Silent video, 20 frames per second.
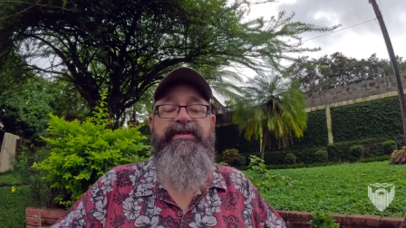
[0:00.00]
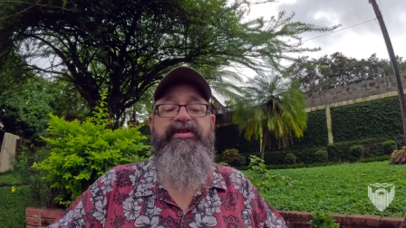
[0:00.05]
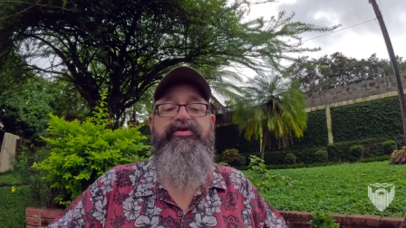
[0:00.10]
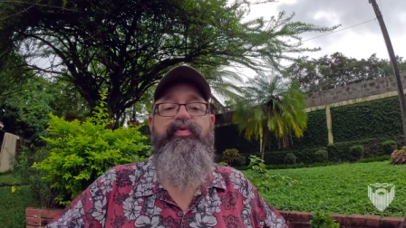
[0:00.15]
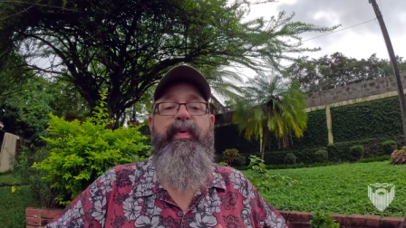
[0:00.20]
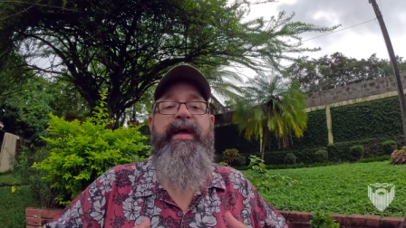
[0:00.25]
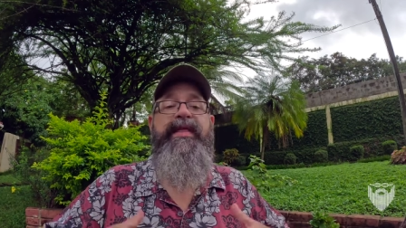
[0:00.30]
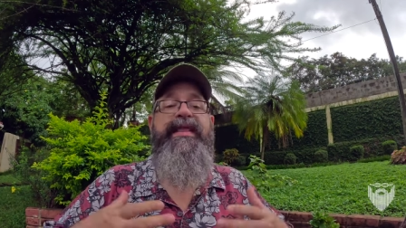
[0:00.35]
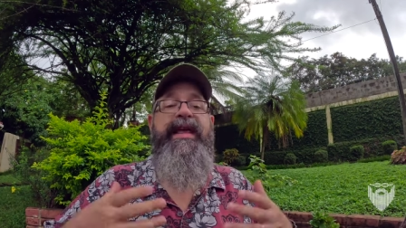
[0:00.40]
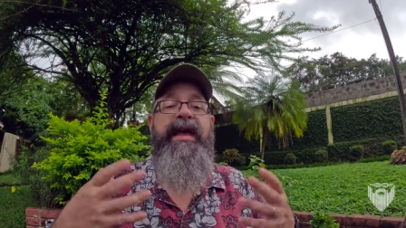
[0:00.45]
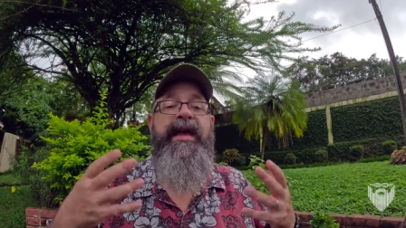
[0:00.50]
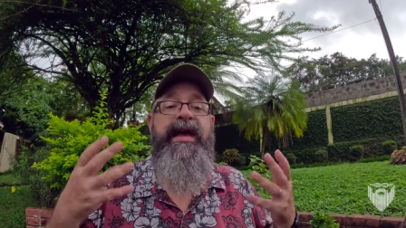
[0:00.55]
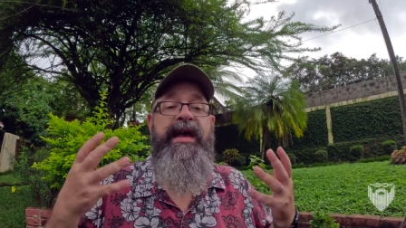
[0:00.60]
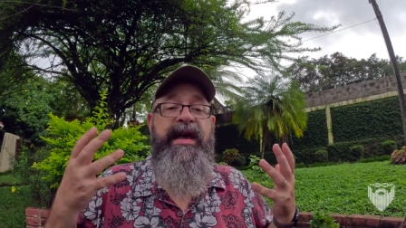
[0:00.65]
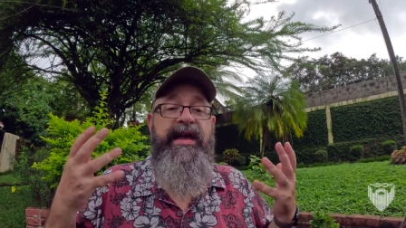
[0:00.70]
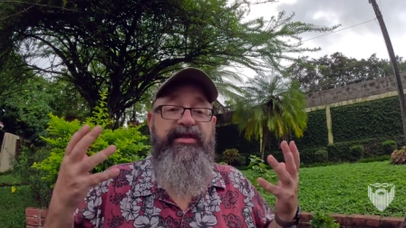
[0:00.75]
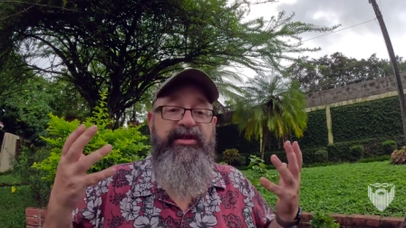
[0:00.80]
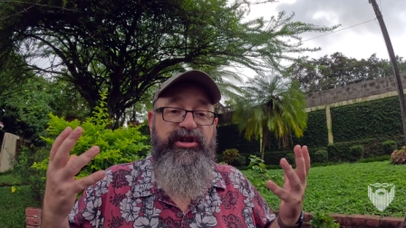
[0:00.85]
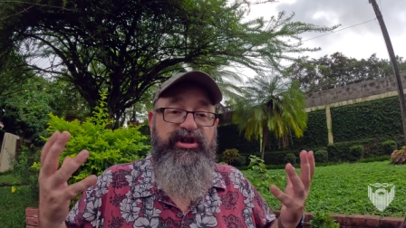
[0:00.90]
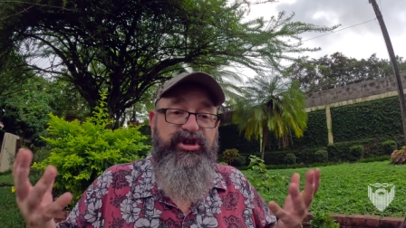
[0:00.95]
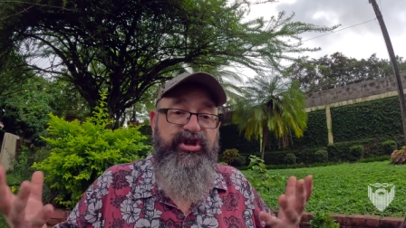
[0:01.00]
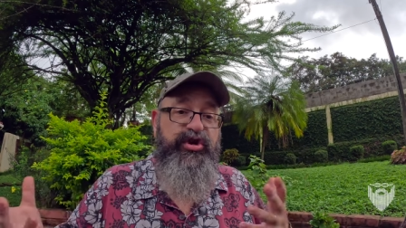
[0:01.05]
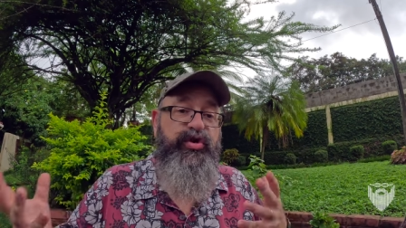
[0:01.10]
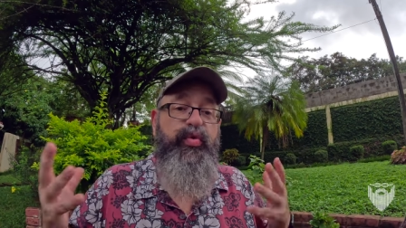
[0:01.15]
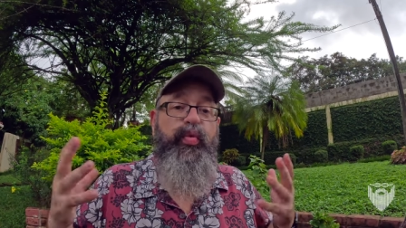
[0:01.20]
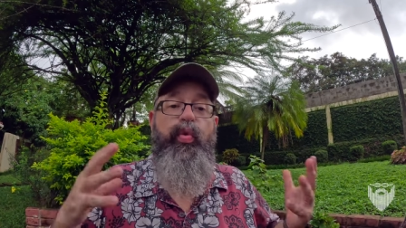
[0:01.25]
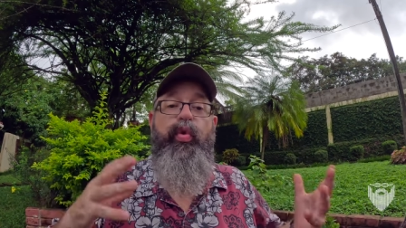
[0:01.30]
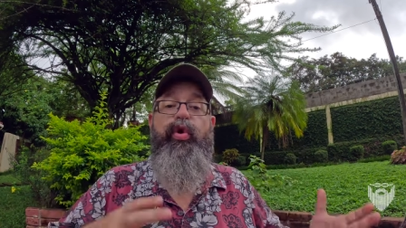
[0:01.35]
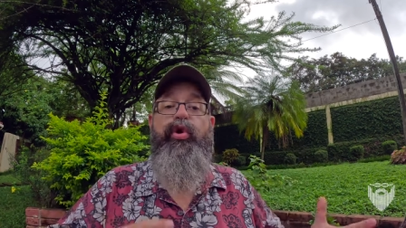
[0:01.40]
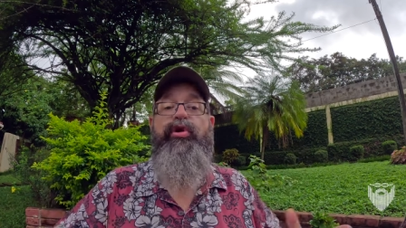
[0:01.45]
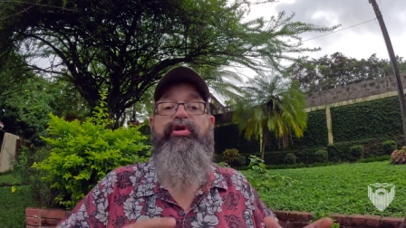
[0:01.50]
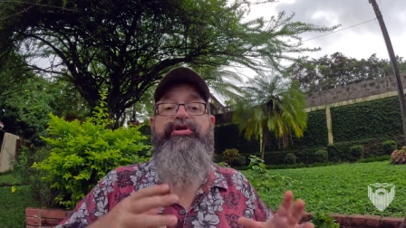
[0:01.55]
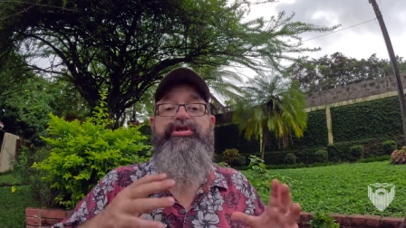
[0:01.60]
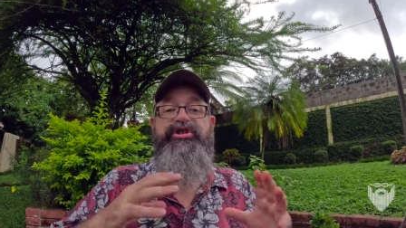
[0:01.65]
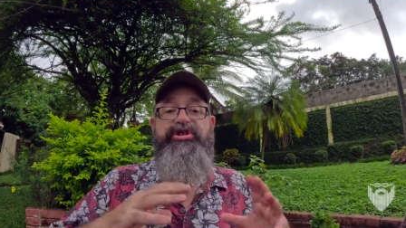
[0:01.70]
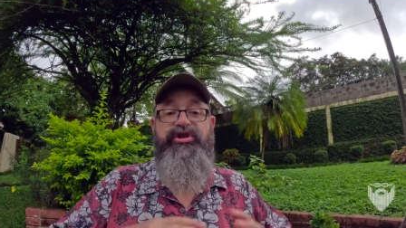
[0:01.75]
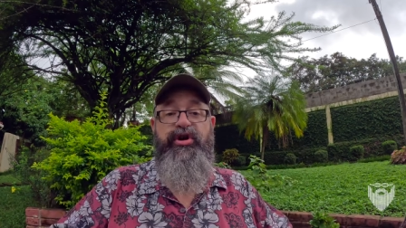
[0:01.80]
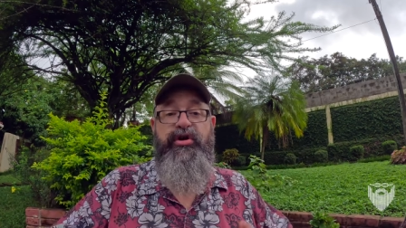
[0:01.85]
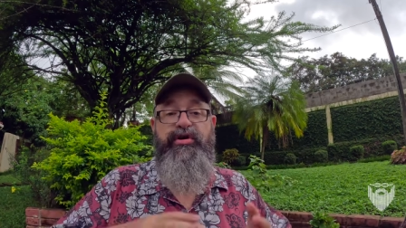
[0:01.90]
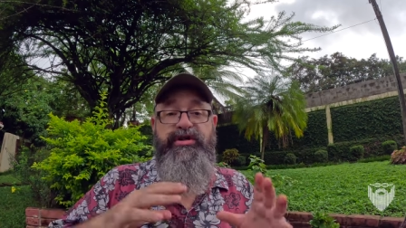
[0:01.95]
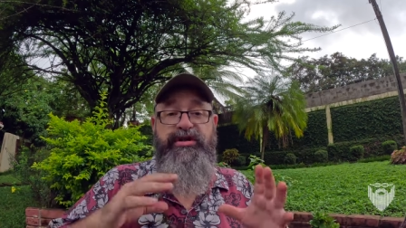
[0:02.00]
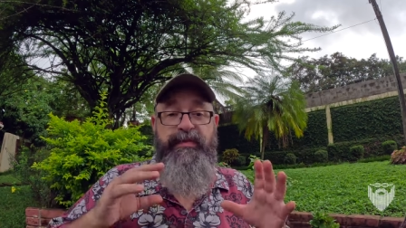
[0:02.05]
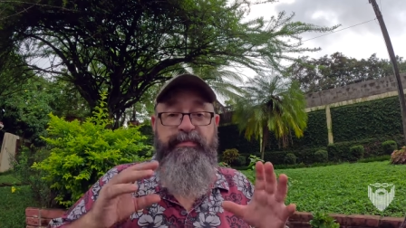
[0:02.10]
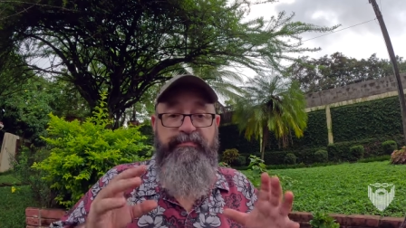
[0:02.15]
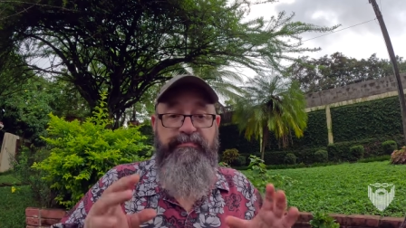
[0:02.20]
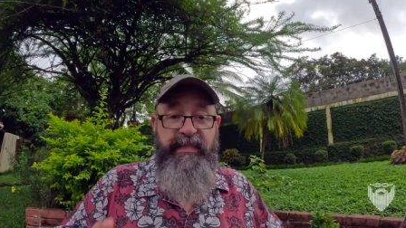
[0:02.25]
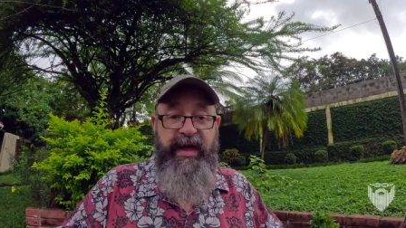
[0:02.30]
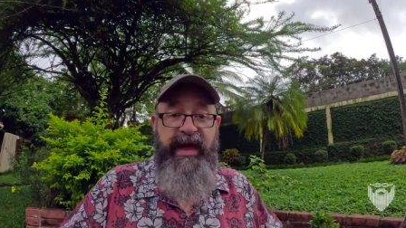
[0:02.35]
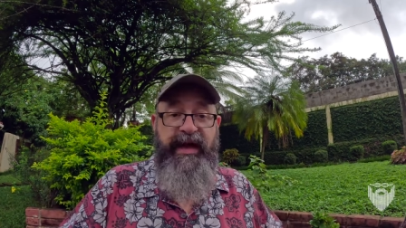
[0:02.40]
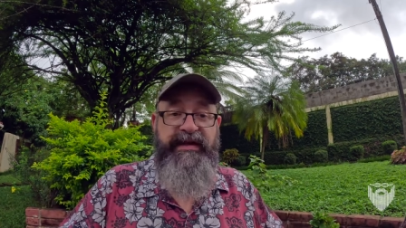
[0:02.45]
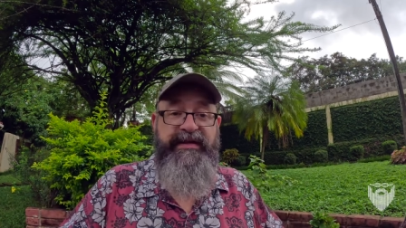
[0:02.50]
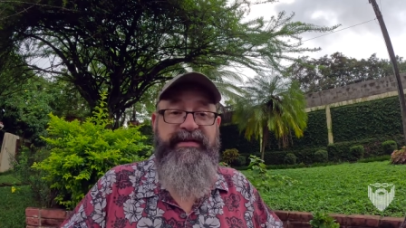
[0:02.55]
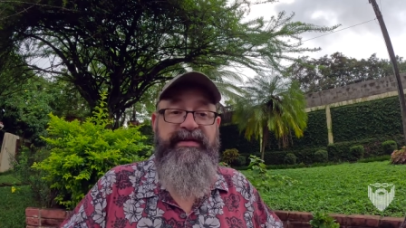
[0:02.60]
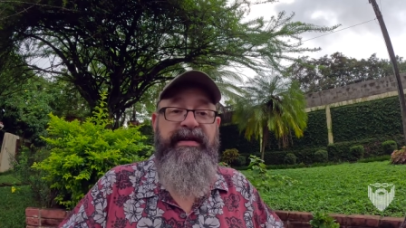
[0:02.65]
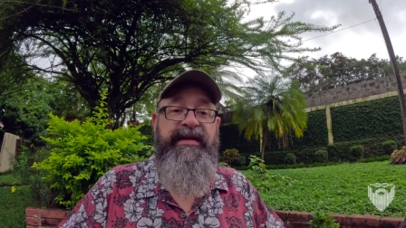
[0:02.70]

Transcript: is when they the two worlds start to mix.